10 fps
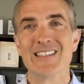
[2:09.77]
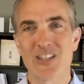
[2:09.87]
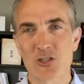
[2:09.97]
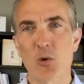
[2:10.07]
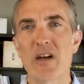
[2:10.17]

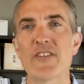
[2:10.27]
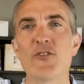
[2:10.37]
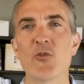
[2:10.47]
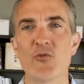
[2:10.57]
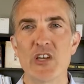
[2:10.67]
there's quite a
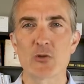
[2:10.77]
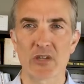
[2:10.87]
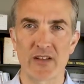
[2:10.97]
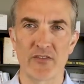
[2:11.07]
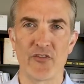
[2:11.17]
few fees we're
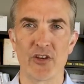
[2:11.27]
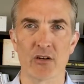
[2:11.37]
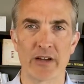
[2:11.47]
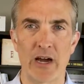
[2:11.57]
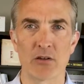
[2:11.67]
going to have to
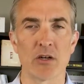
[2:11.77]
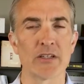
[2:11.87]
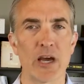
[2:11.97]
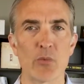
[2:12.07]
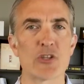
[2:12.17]
figure out on
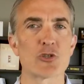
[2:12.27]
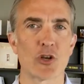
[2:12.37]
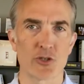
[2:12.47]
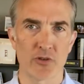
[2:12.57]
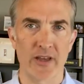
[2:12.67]
how we
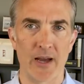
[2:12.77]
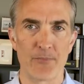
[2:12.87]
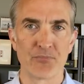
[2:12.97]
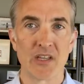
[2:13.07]
structure that.